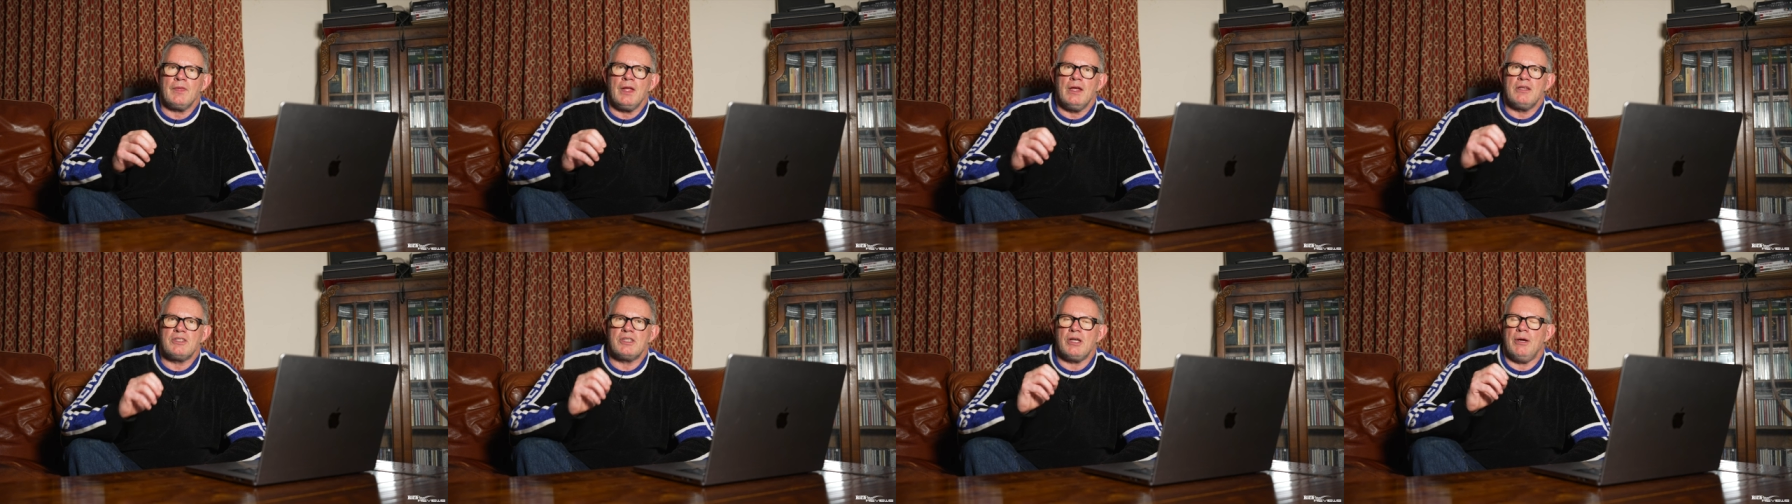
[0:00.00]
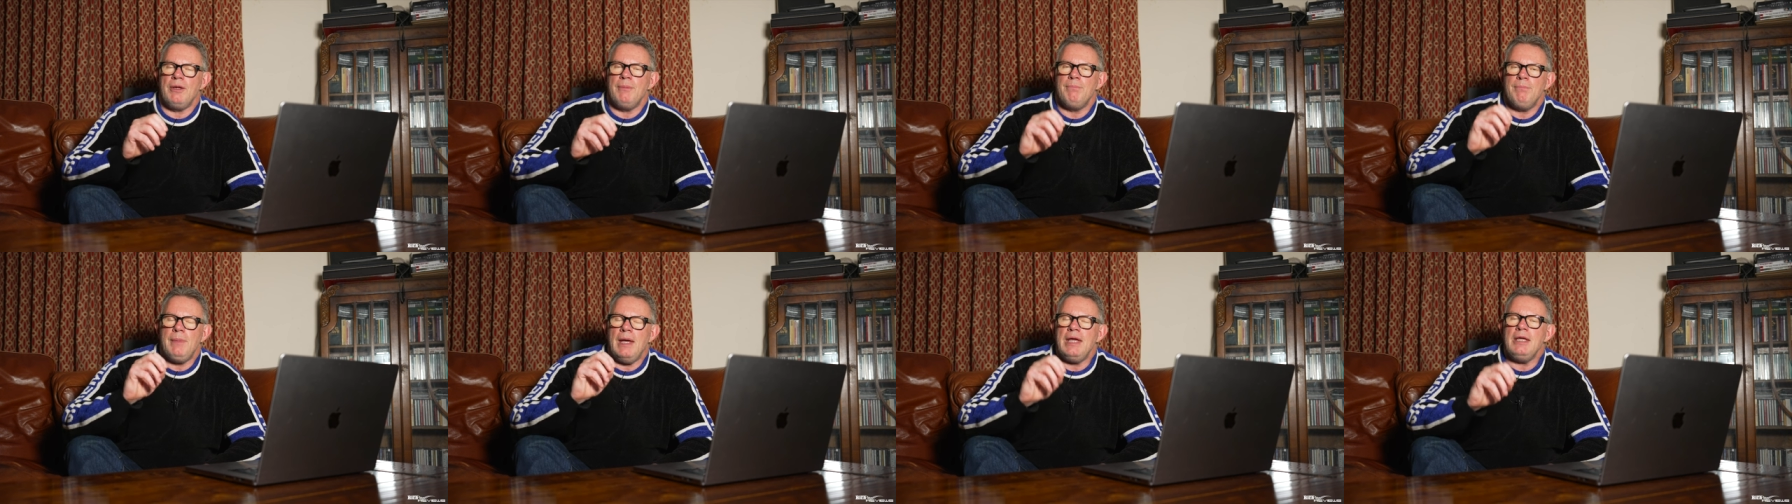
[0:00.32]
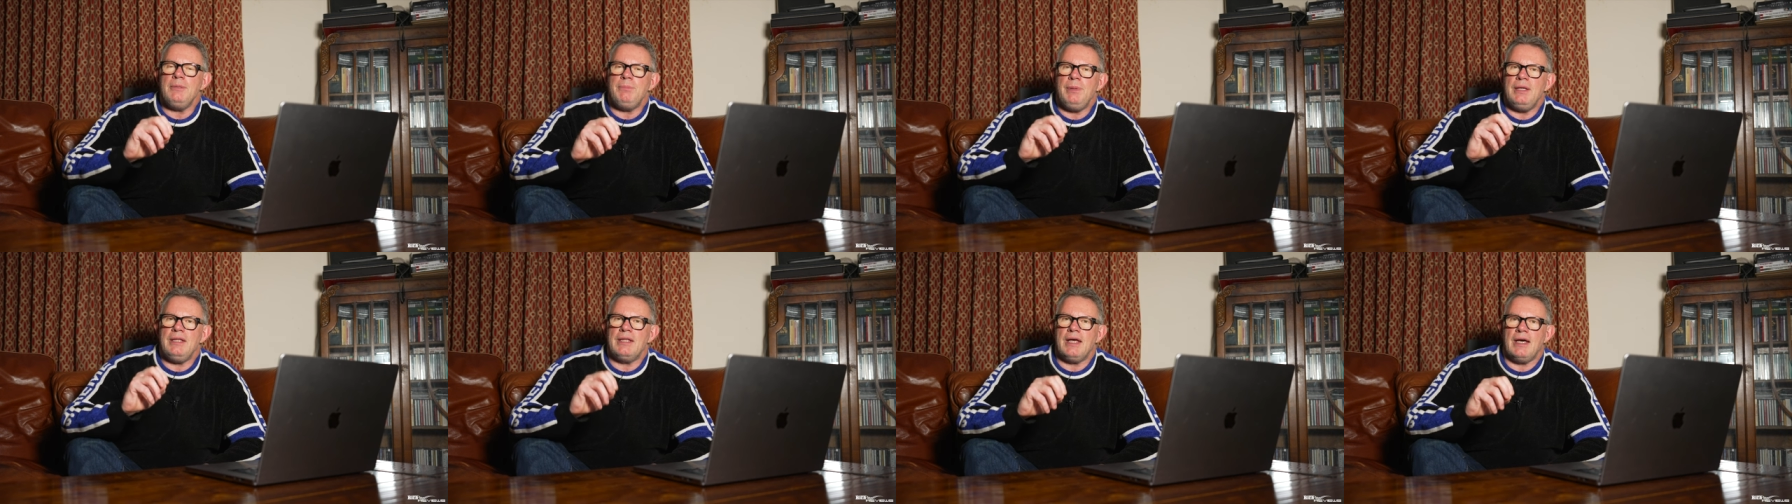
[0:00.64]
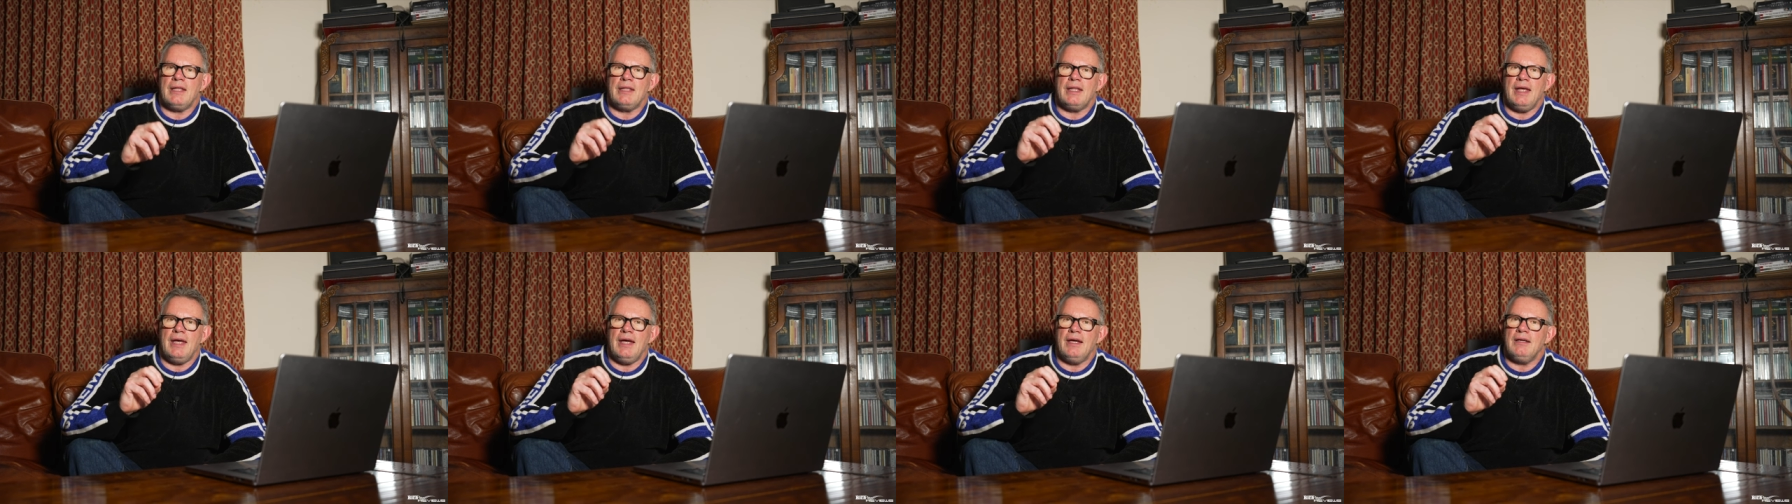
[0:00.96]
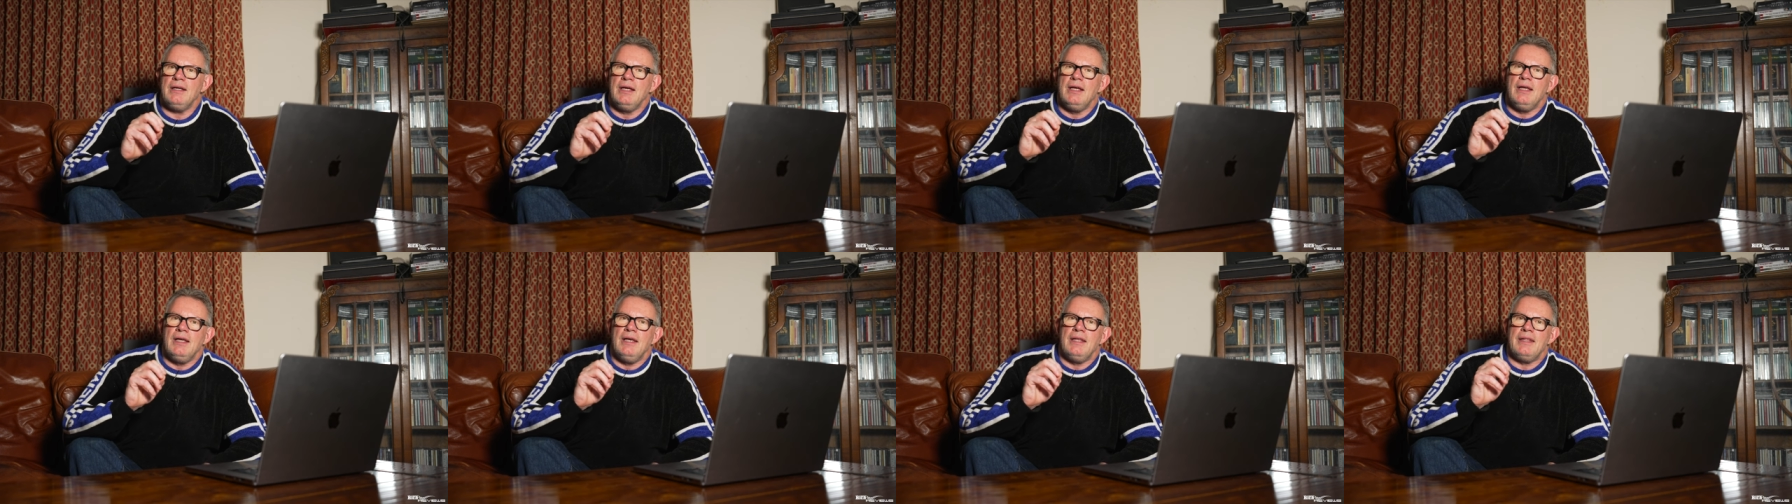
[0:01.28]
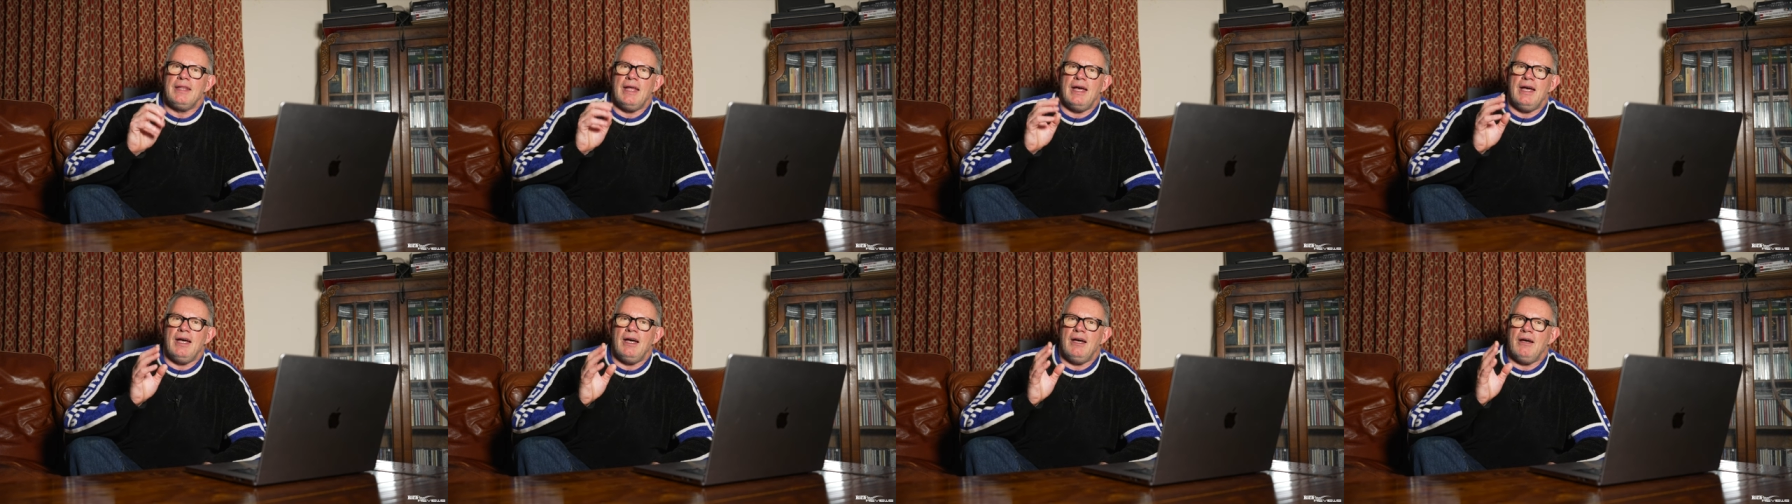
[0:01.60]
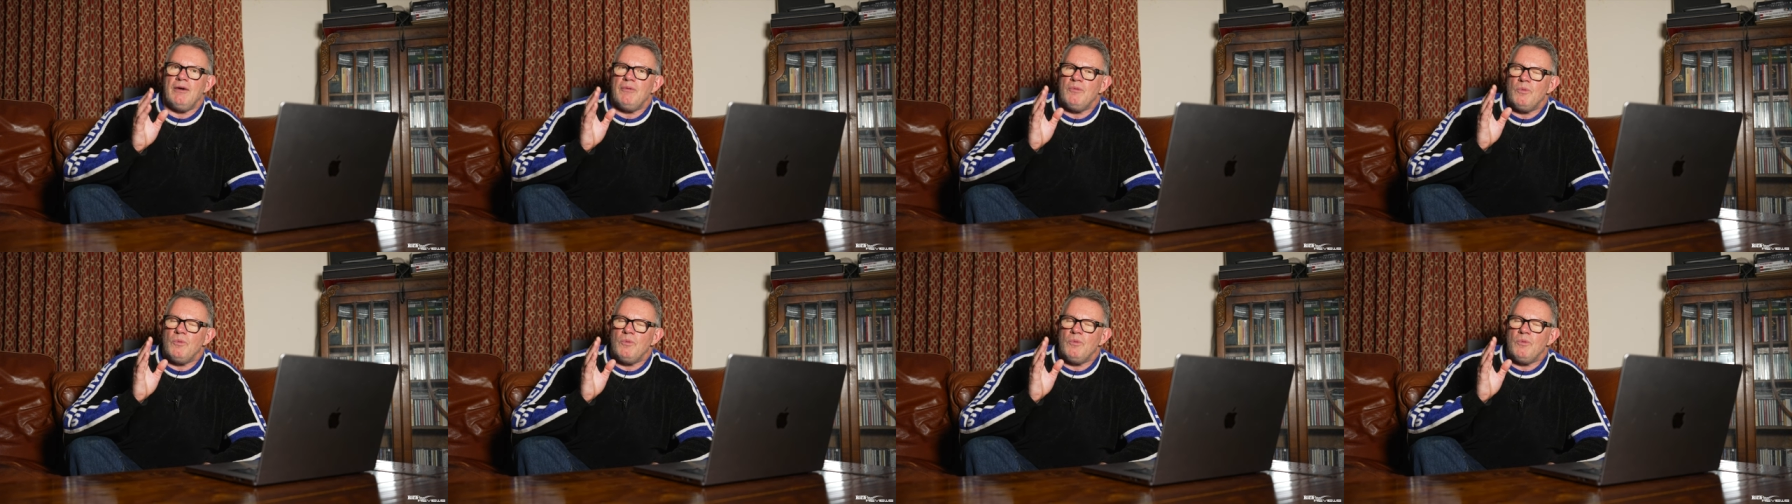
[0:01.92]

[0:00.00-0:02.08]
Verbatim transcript: So it may be that they're they're